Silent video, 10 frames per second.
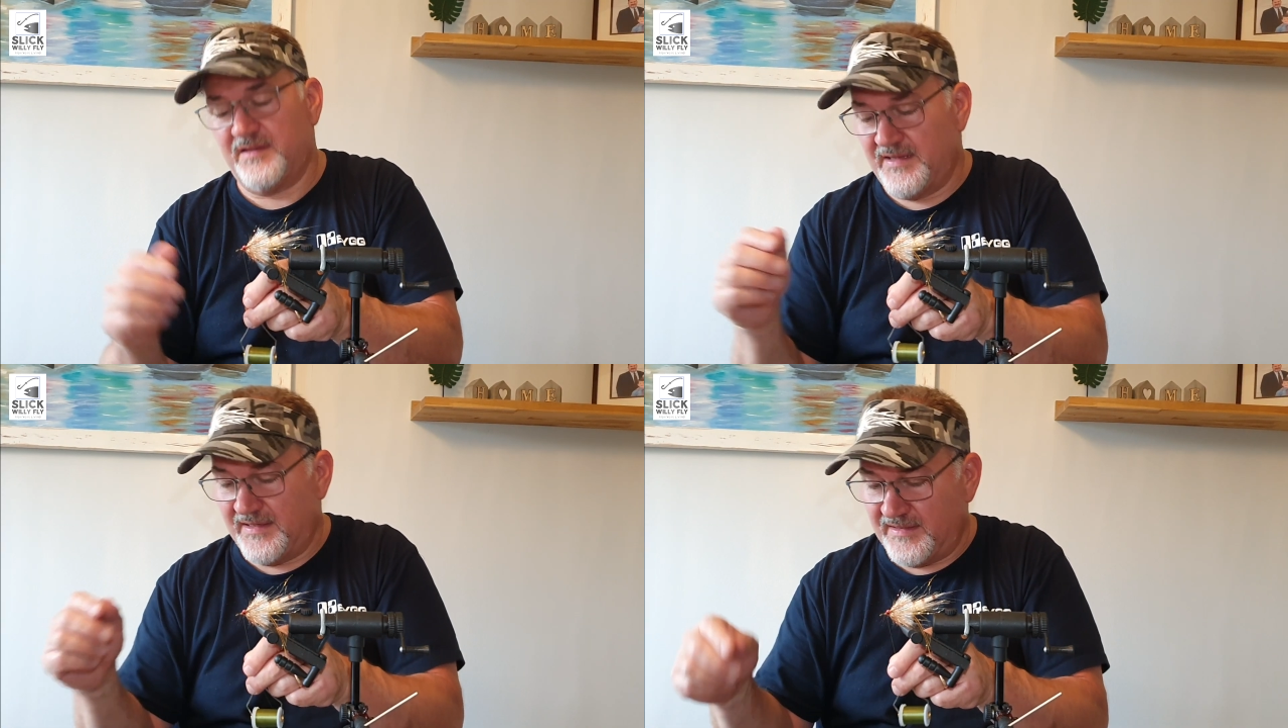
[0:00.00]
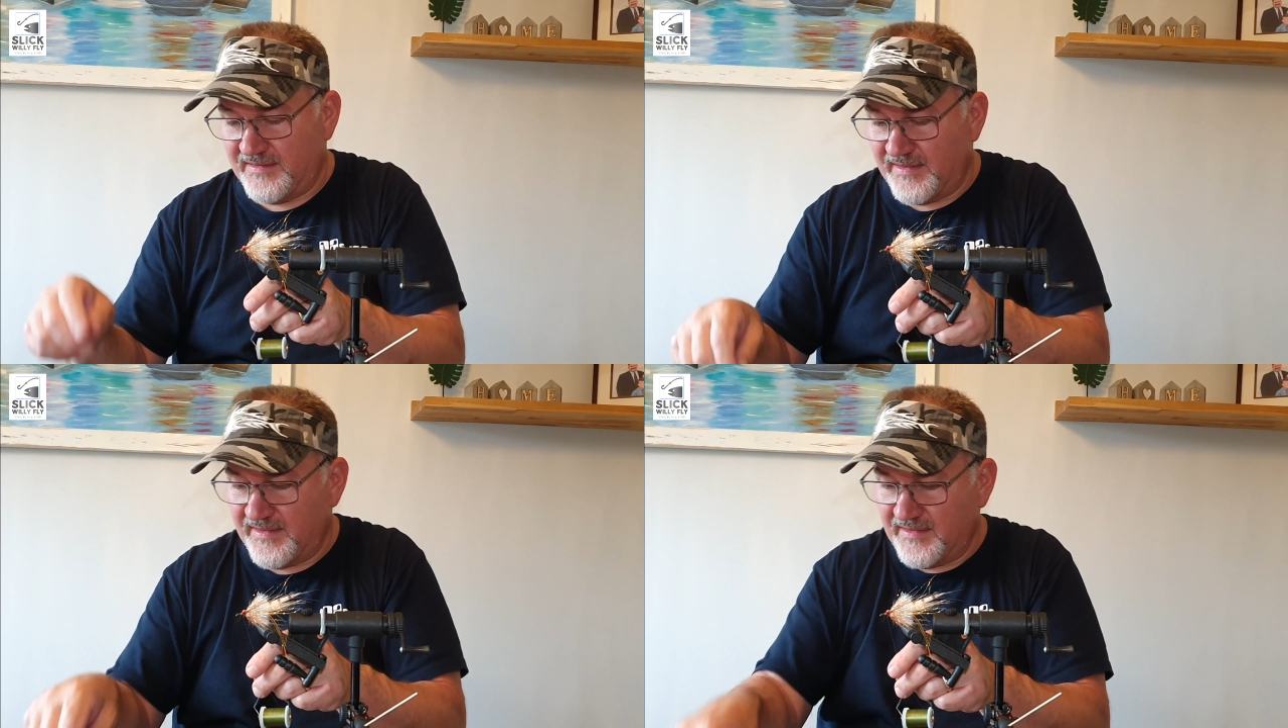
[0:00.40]

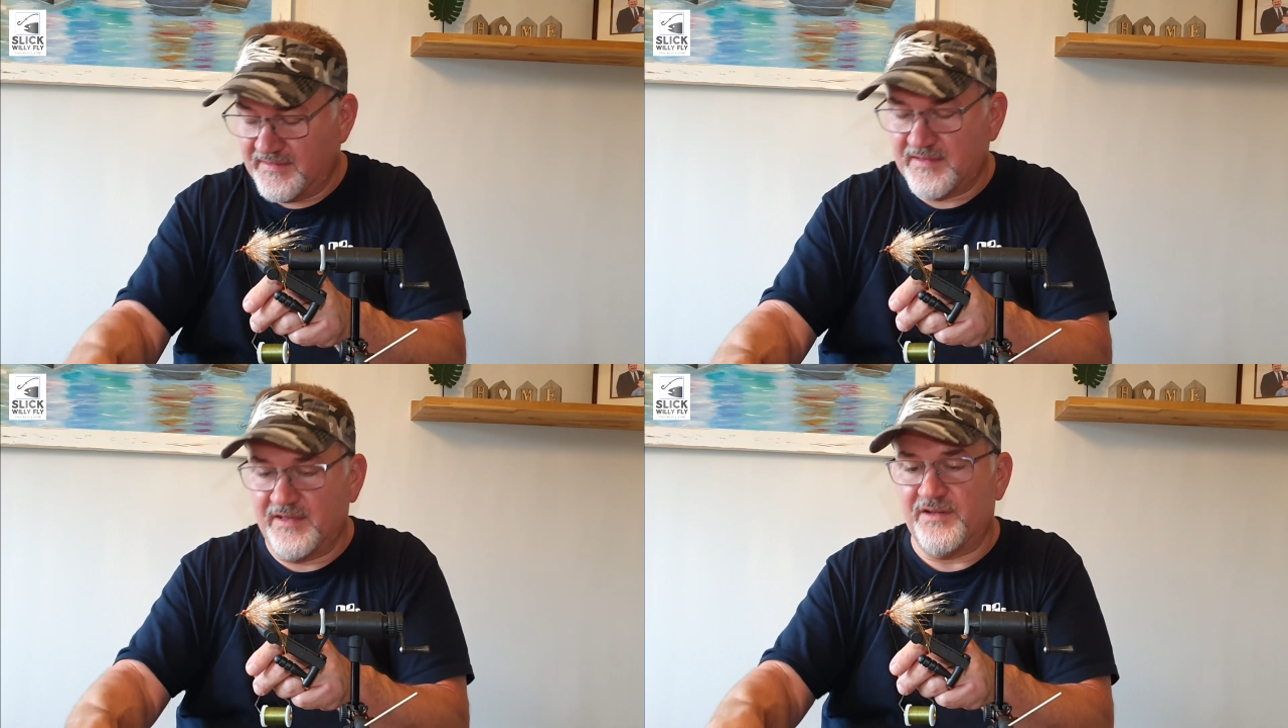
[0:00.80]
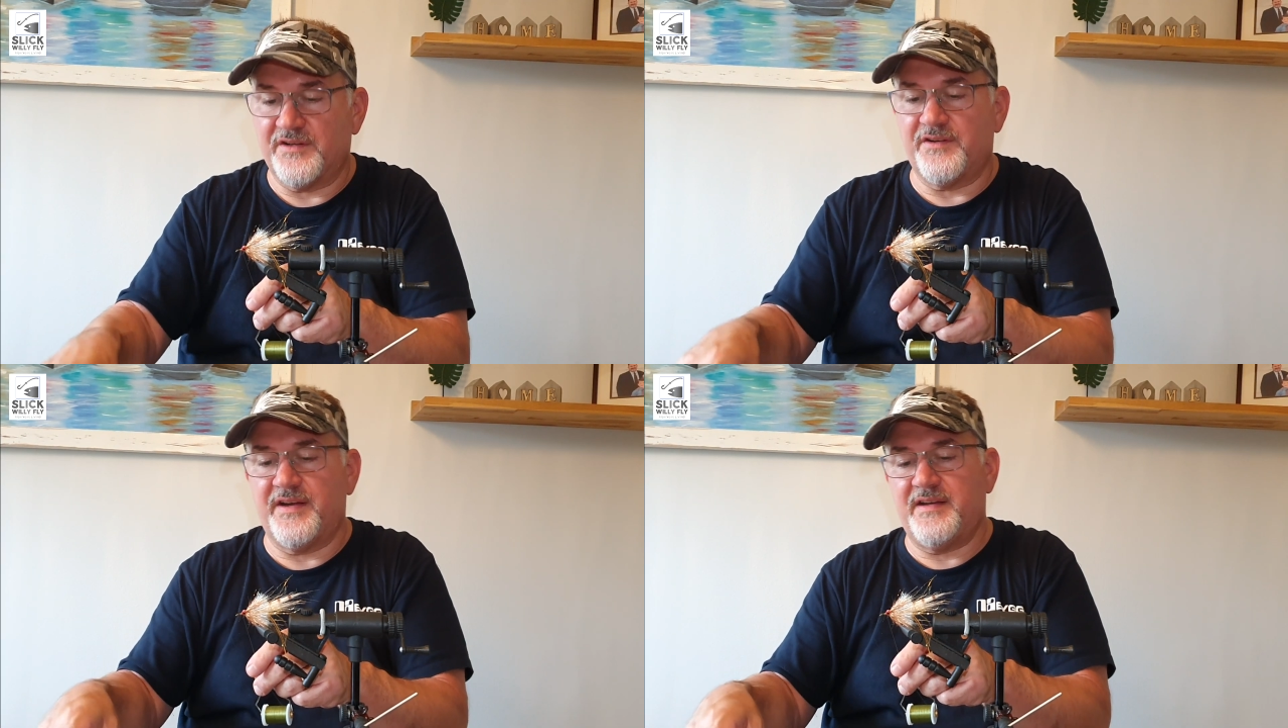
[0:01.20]
and I think it's going to
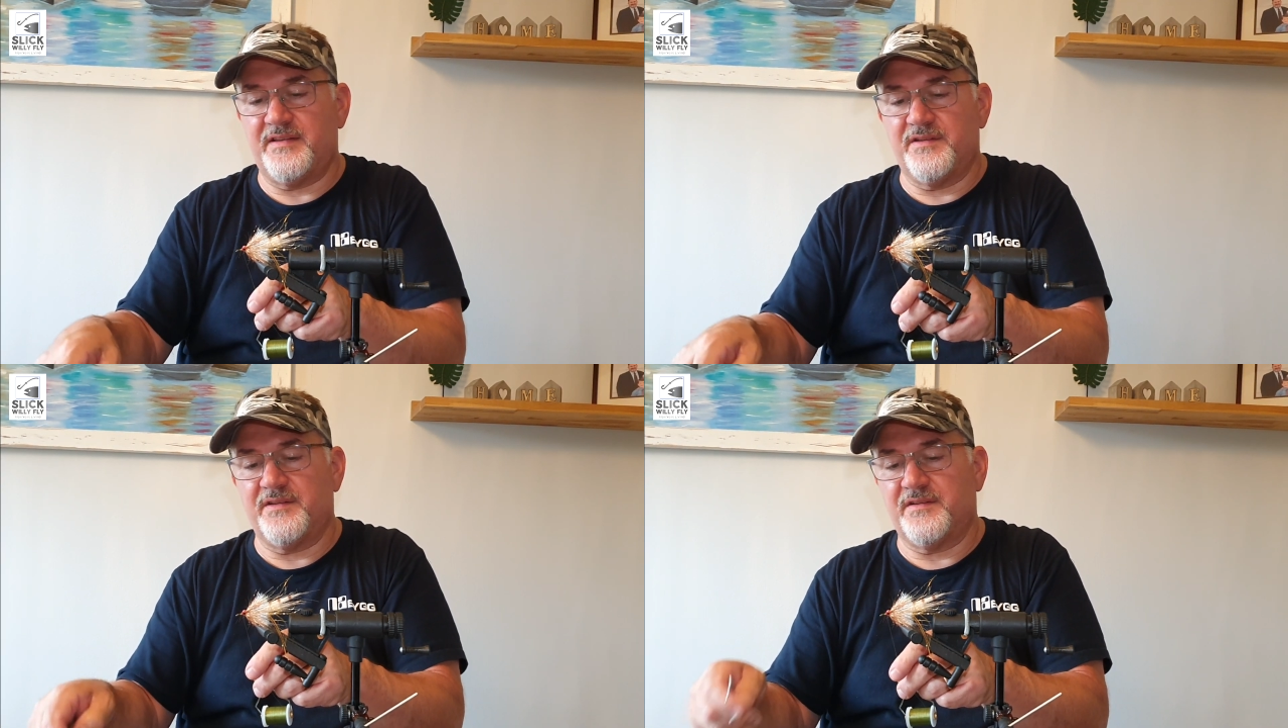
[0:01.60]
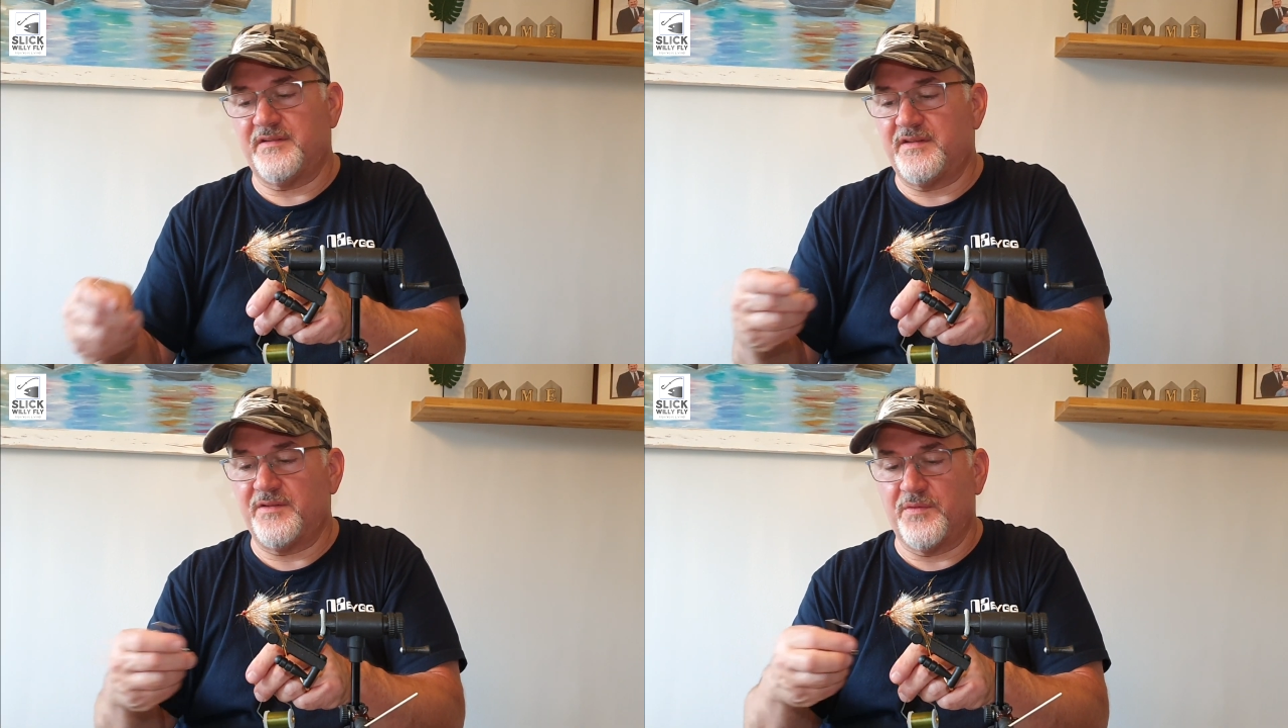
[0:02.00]
look great in
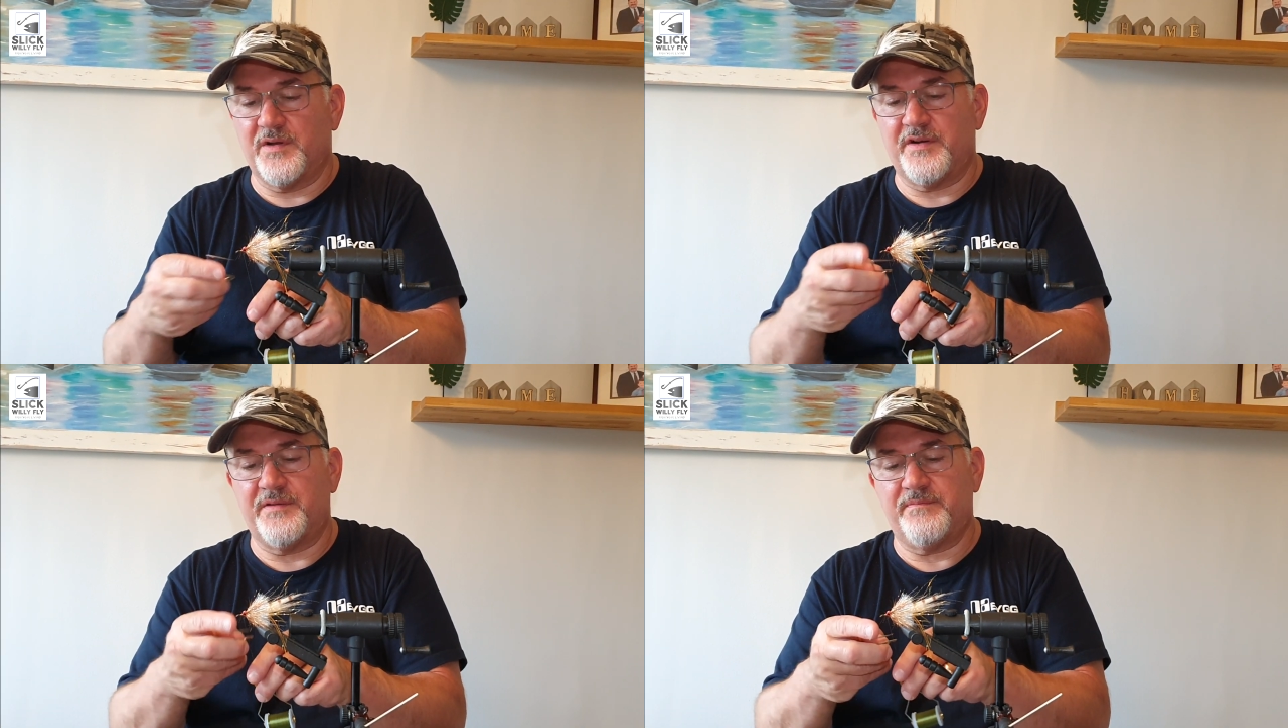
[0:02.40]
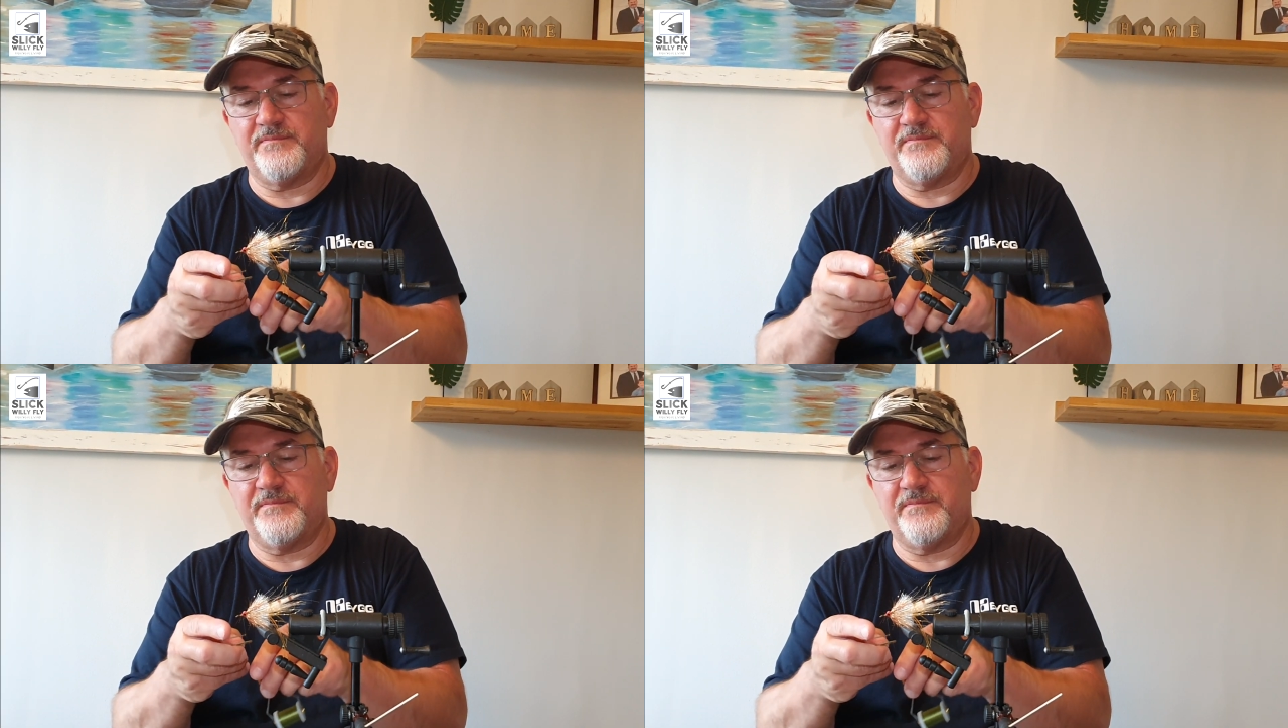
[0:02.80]
the water.